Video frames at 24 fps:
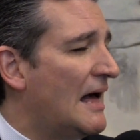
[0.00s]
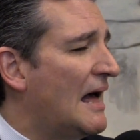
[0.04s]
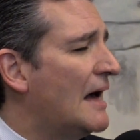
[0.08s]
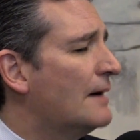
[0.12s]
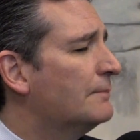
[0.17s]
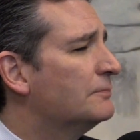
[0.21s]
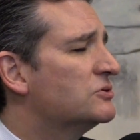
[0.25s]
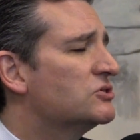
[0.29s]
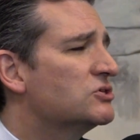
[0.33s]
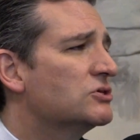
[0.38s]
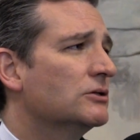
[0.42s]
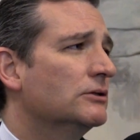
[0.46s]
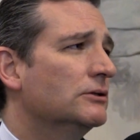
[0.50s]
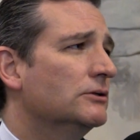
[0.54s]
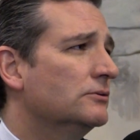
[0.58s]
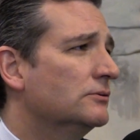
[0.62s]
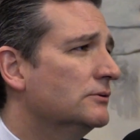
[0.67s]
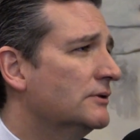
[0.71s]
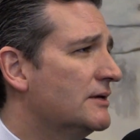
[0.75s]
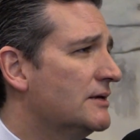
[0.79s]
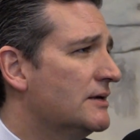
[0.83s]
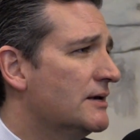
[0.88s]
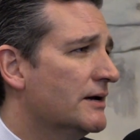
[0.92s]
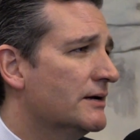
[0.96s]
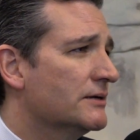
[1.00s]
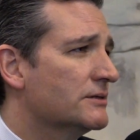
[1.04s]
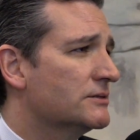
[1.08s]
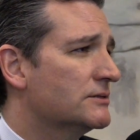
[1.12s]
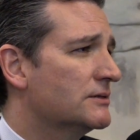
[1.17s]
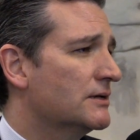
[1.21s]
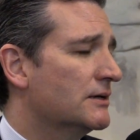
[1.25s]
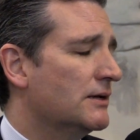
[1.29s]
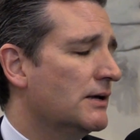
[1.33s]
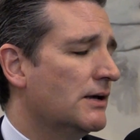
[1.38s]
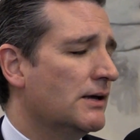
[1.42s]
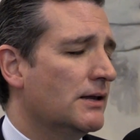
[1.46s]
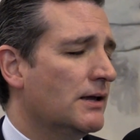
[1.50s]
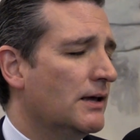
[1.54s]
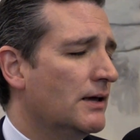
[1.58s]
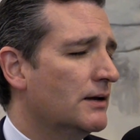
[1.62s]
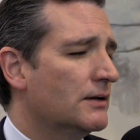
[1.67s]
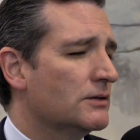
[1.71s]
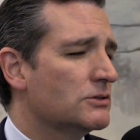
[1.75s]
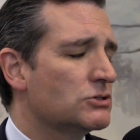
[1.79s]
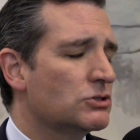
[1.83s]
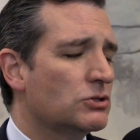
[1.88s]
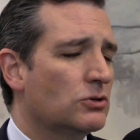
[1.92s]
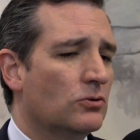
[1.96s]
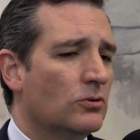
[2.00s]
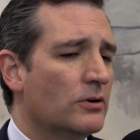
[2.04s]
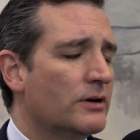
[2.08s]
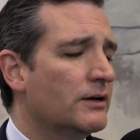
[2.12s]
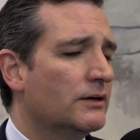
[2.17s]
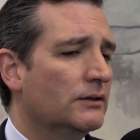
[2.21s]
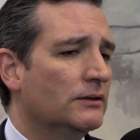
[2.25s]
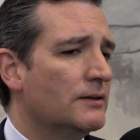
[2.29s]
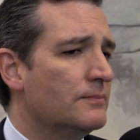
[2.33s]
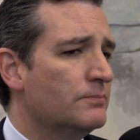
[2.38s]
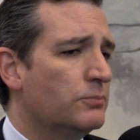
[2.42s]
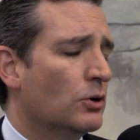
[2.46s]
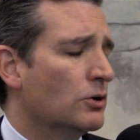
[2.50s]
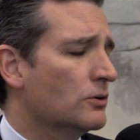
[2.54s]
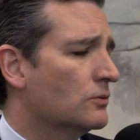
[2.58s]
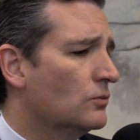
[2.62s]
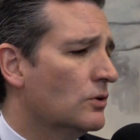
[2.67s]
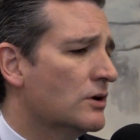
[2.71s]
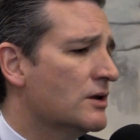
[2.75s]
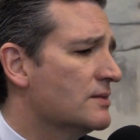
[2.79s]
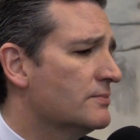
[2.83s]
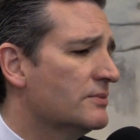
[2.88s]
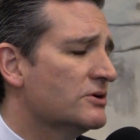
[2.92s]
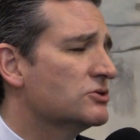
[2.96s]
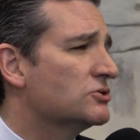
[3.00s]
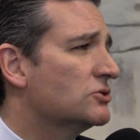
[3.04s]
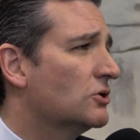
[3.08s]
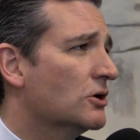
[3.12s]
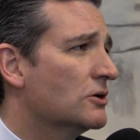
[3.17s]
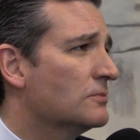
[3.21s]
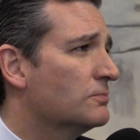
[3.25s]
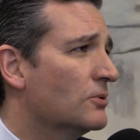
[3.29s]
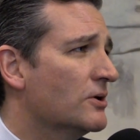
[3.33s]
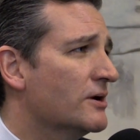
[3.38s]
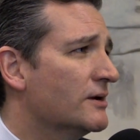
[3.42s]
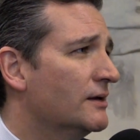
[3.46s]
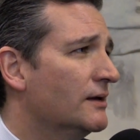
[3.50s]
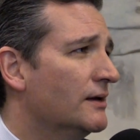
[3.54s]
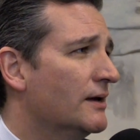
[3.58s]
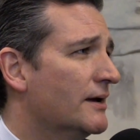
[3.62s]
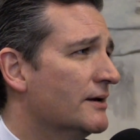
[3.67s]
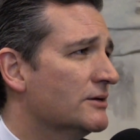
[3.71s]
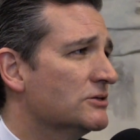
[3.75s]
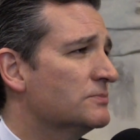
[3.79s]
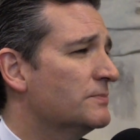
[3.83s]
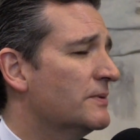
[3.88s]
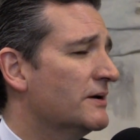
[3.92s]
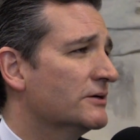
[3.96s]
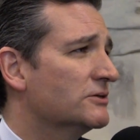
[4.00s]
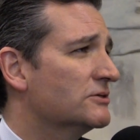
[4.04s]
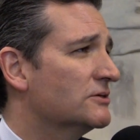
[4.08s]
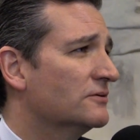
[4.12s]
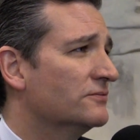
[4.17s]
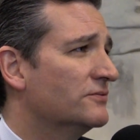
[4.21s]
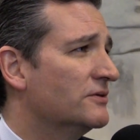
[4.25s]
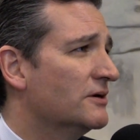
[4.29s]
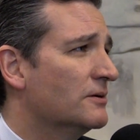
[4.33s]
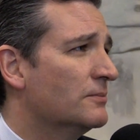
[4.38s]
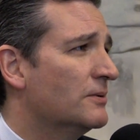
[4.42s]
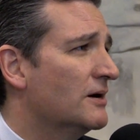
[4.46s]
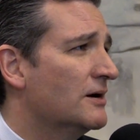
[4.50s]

Absolutely, yes. It is critically important. One of the most heartbreaking aspects of the